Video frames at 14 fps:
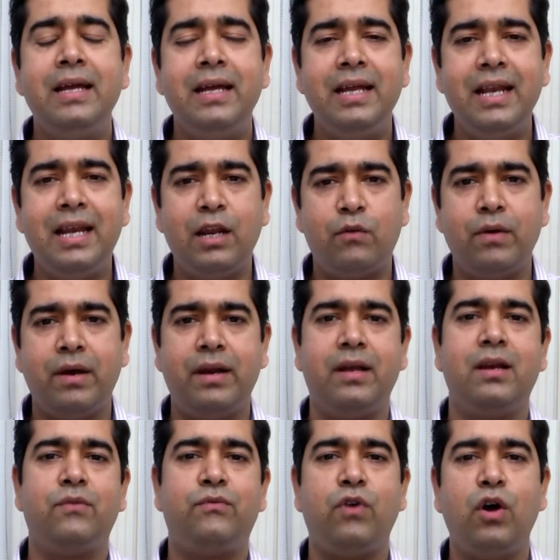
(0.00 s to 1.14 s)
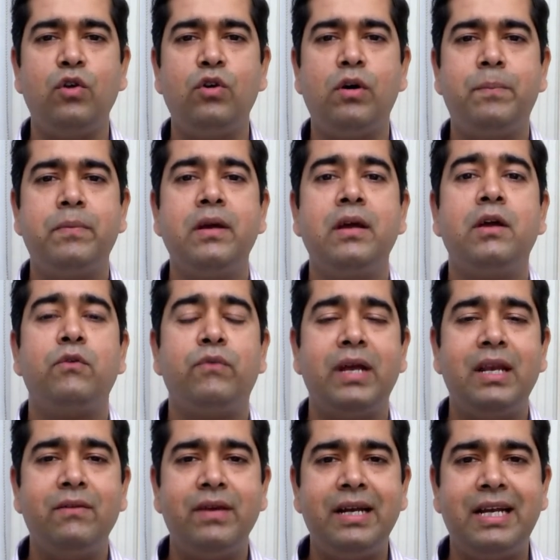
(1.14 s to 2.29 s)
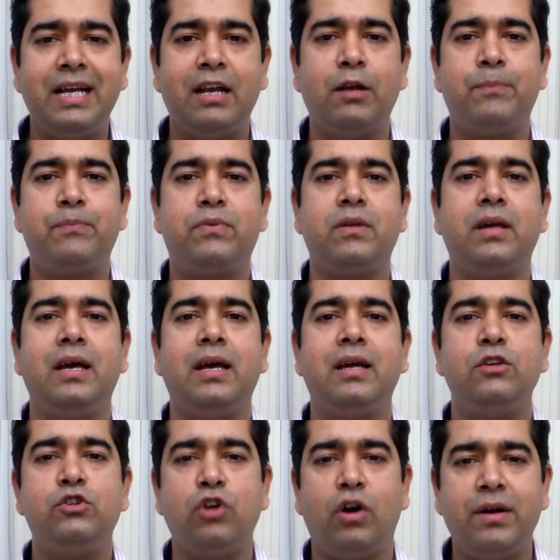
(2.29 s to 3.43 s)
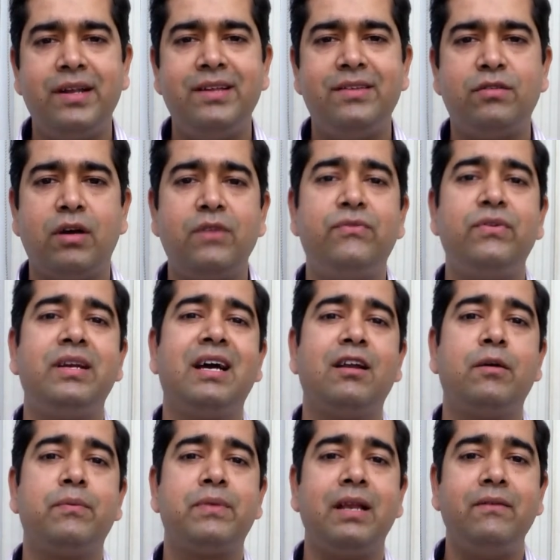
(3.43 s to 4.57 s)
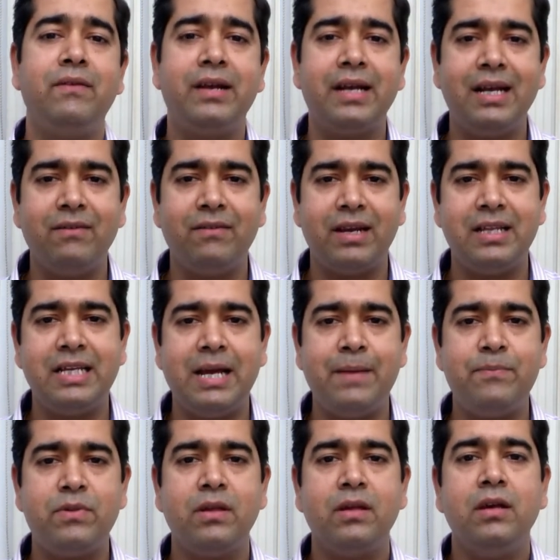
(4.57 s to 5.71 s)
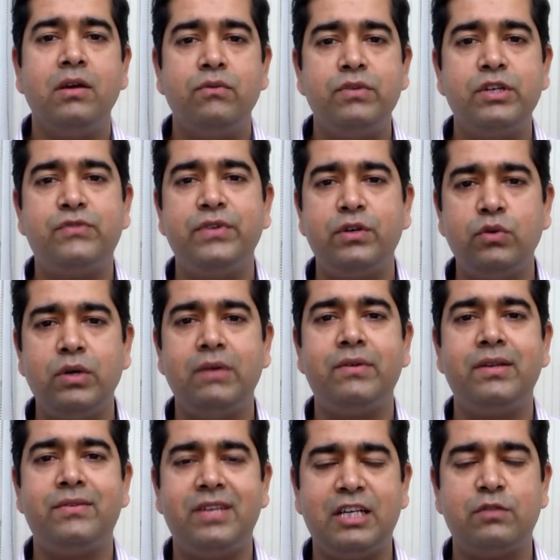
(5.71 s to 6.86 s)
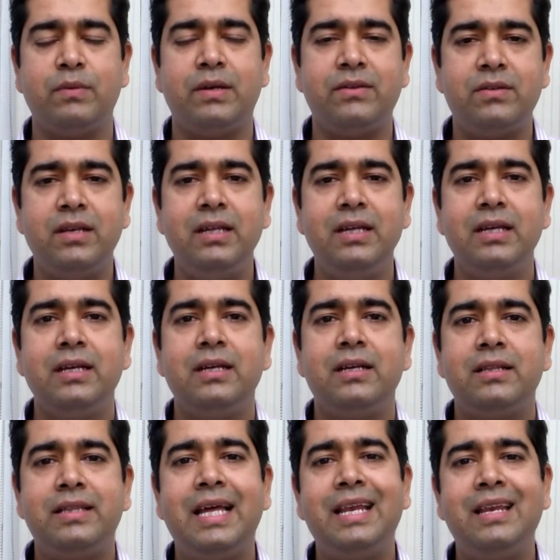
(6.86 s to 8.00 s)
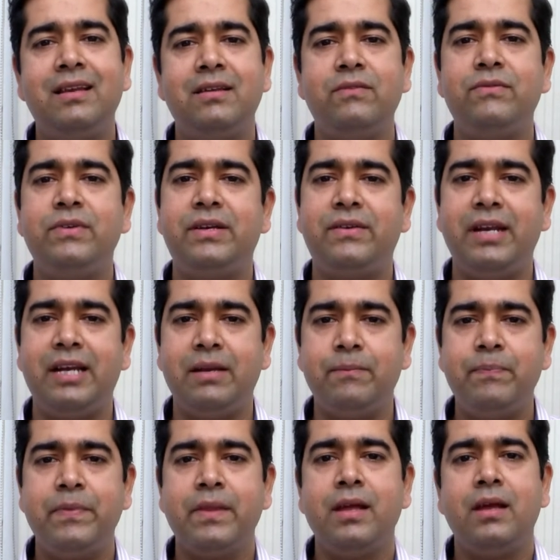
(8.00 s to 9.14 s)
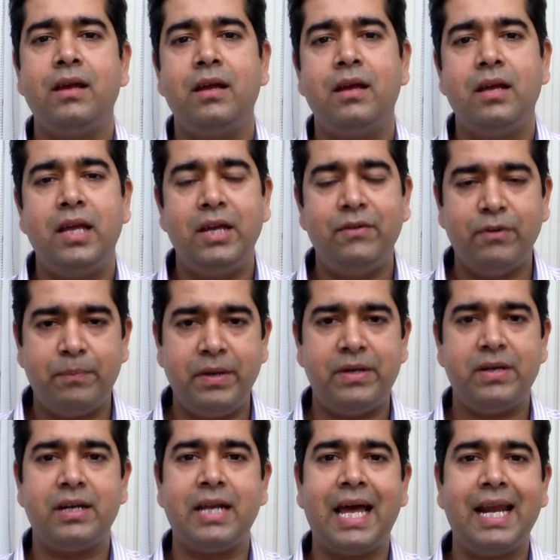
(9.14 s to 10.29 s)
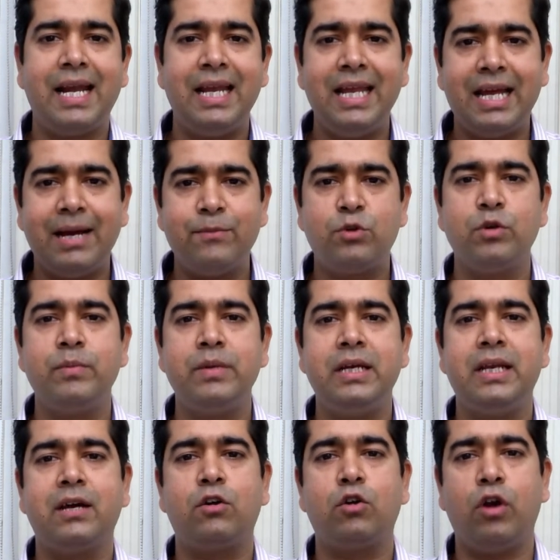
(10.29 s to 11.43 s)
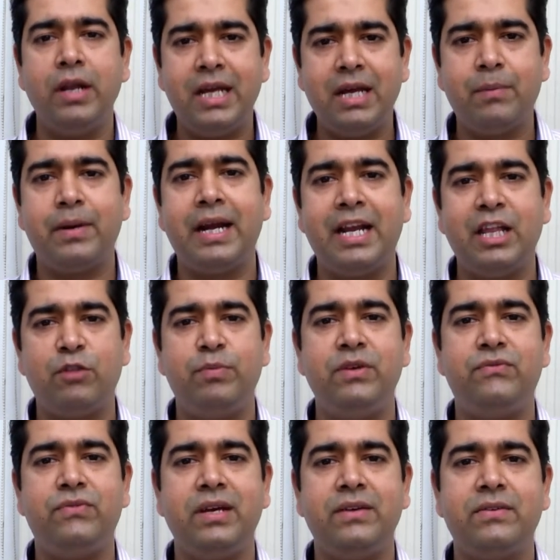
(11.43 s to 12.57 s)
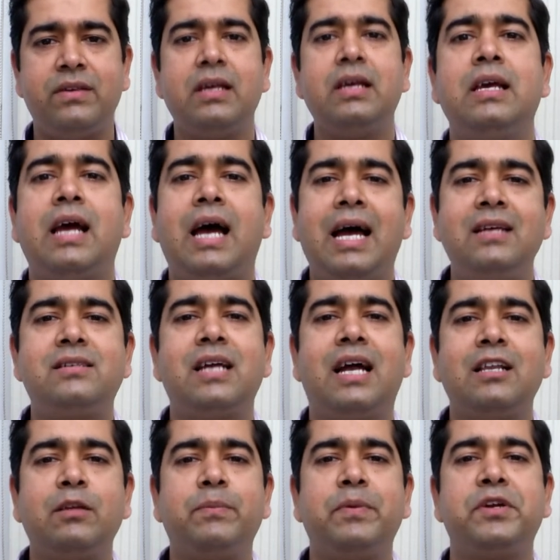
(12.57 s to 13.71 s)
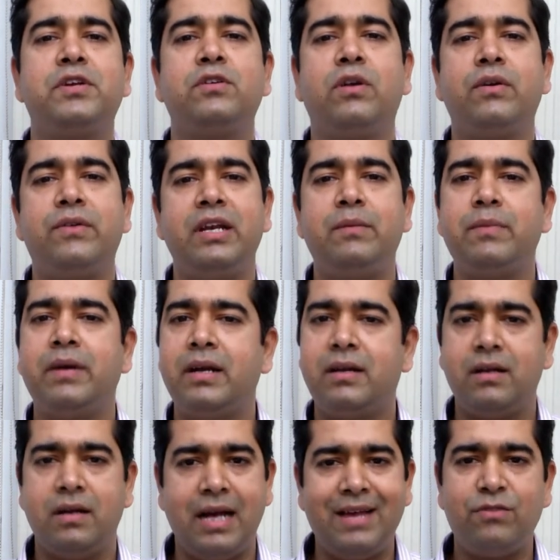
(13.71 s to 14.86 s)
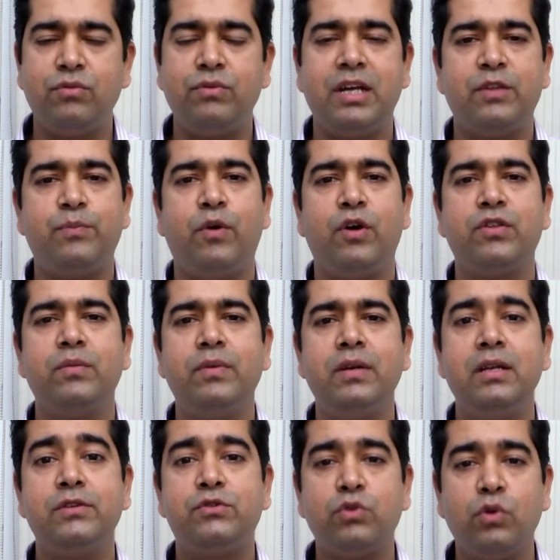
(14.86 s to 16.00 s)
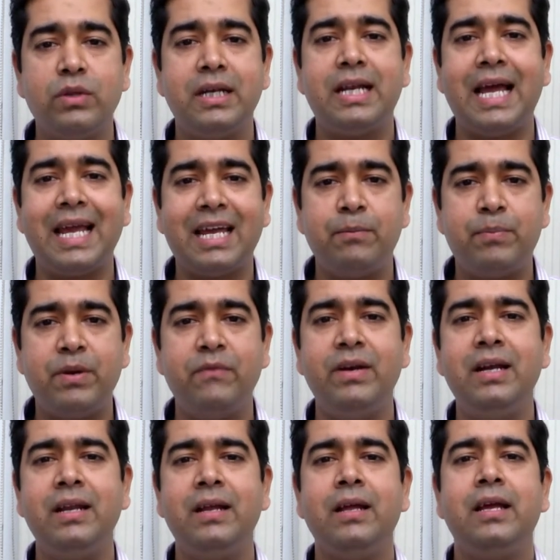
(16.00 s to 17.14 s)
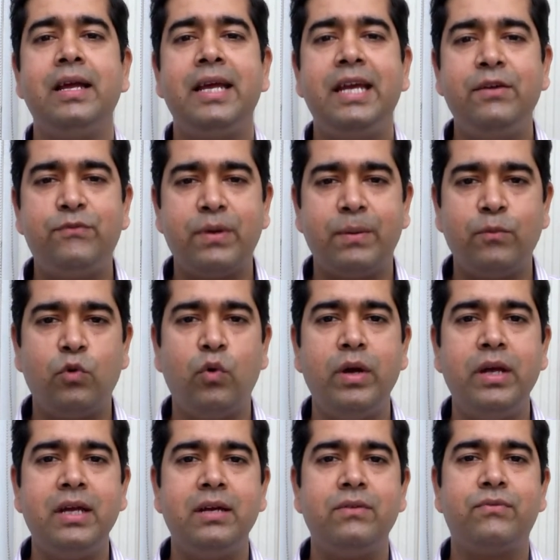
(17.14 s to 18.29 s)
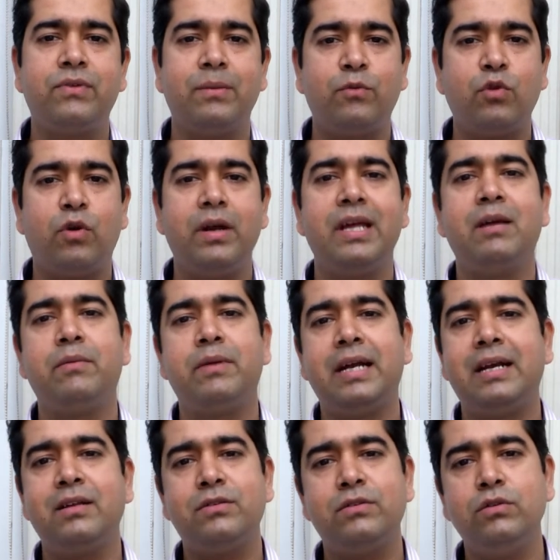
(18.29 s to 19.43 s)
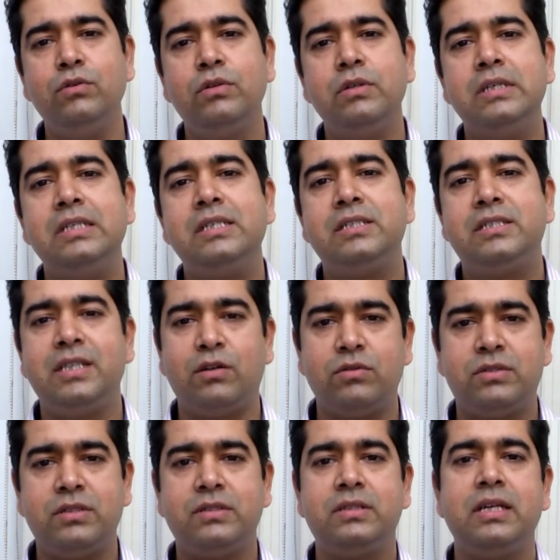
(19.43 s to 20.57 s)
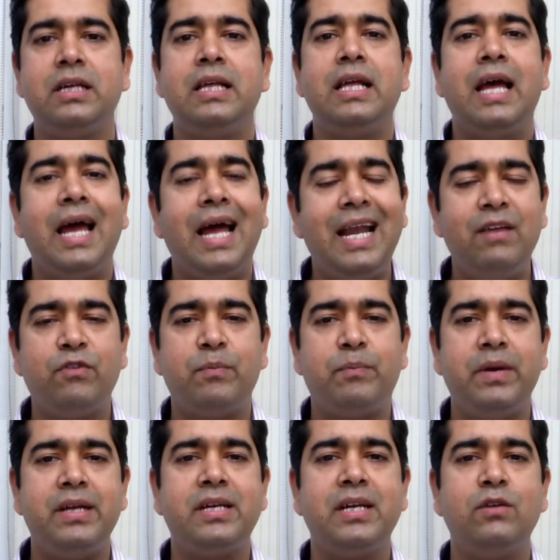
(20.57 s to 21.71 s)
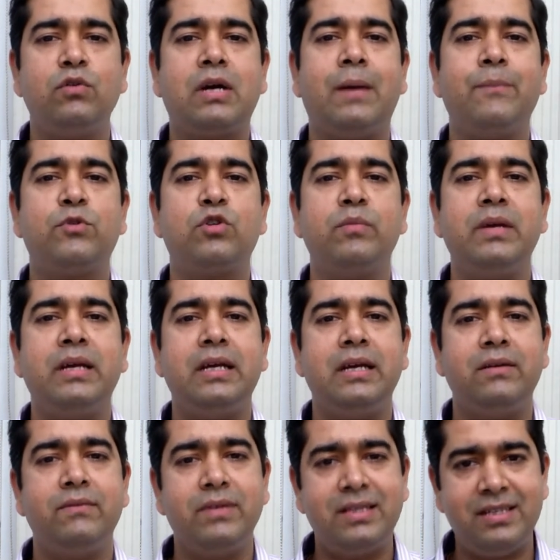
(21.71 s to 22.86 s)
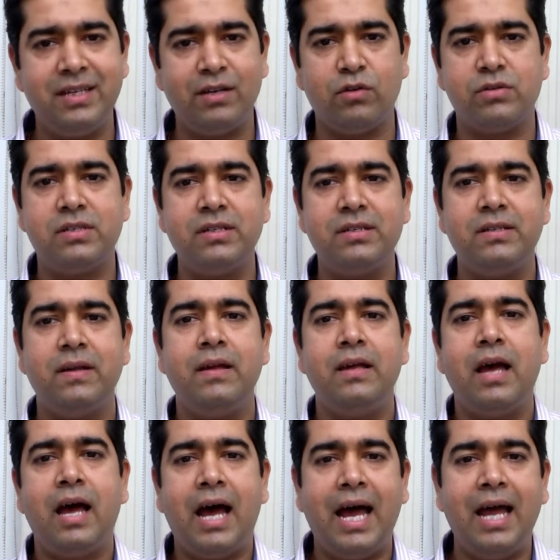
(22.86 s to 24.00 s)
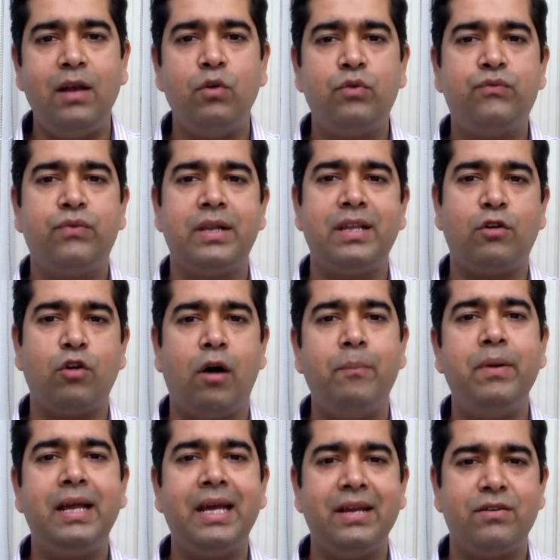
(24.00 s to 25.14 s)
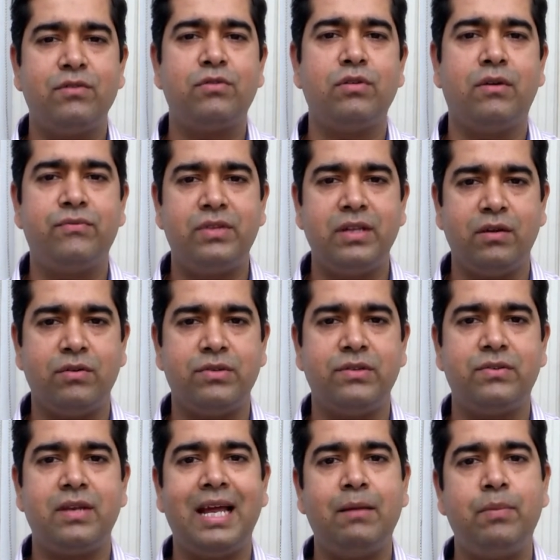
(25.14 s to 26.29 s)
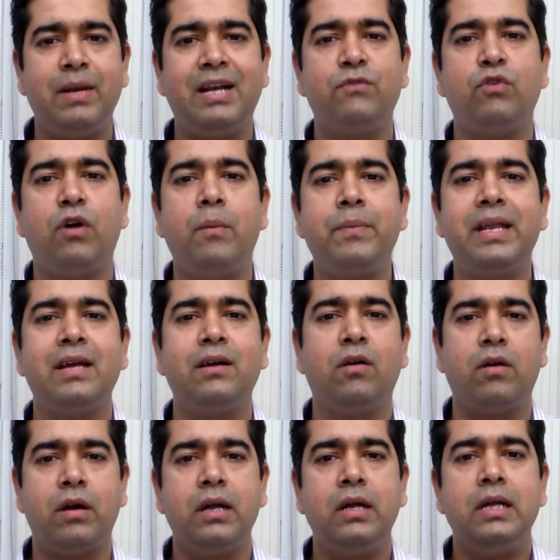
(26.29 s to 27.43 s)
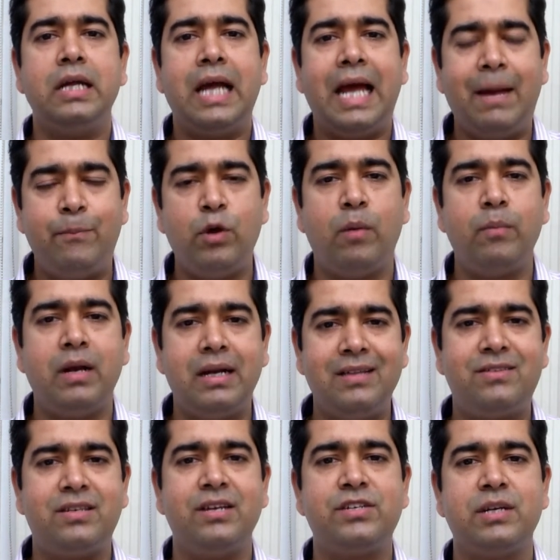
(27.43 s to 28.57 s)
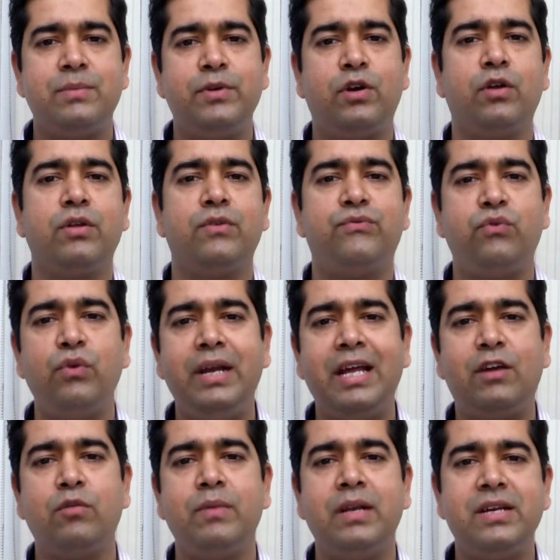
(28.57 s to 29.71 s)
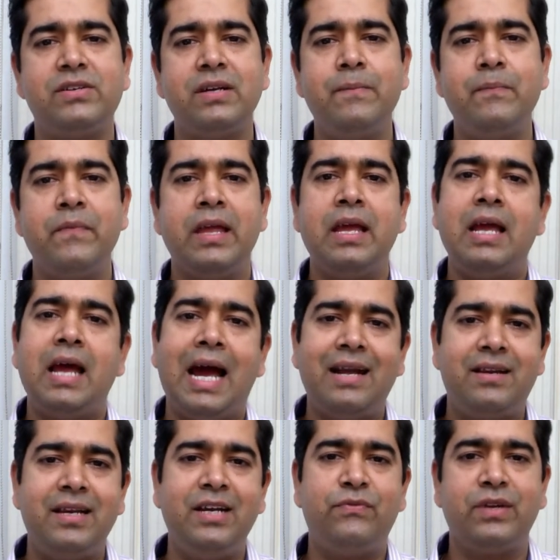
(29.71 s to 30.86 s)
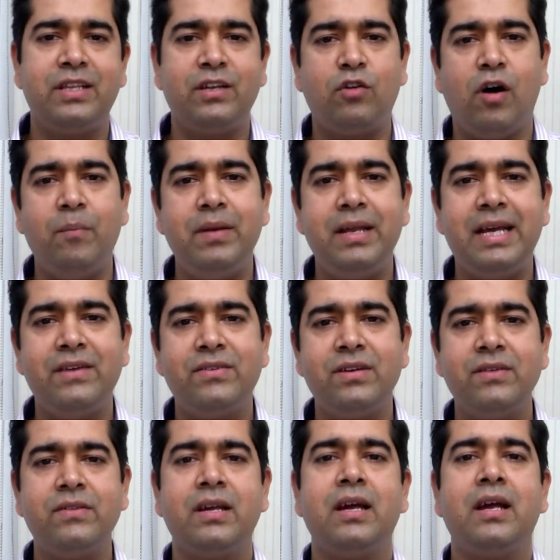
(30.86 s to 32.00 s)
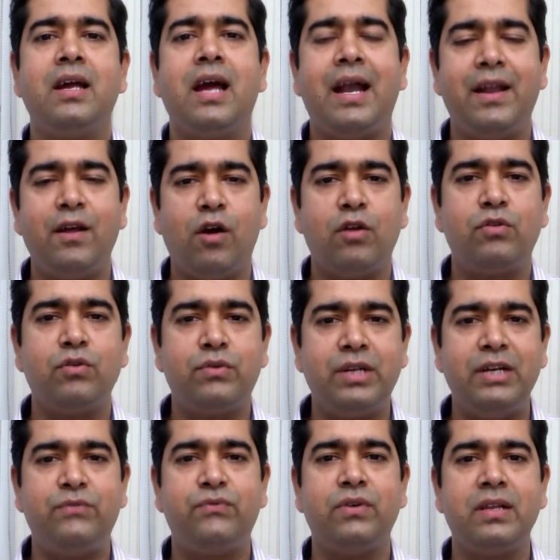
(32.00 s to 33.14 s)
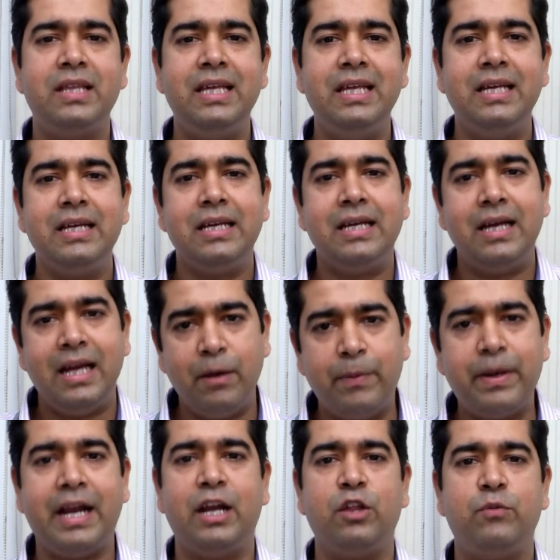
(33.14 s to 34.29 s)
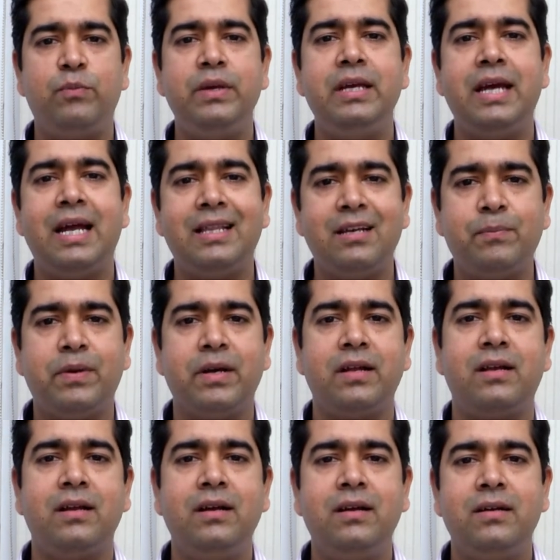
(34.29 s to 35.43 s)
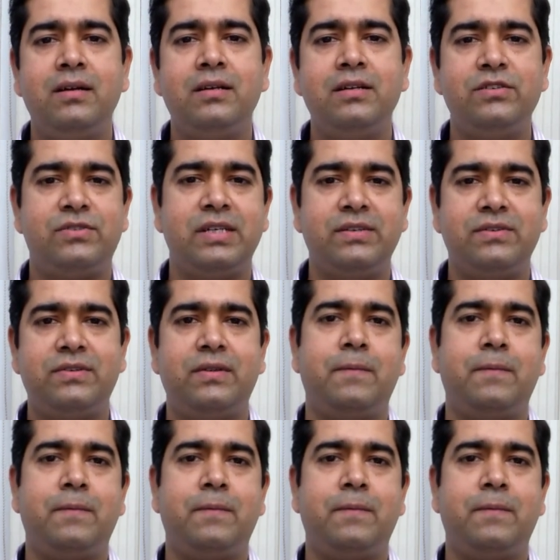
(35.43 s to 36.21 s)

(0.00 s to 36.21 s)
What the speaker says: He'll require regular follow-up. Whenever he develops jaundice or if he develops elevated liver enzymes, which we do every 6 monthly, then we treat him. If a patient directly comes to me in a chronic hepatitis B phase, I start the patient on treatment as soon as possible so that I can prevent him from going from chronic hepatitis to cirrhosis. And if a patient who comes to me with cirrhosis, I look for the complications of cirrhosis like blood vomiting or abdominal distension because of fluid accumulation. I treat for the complications and I also treat for the hepatitis B at that particular instance.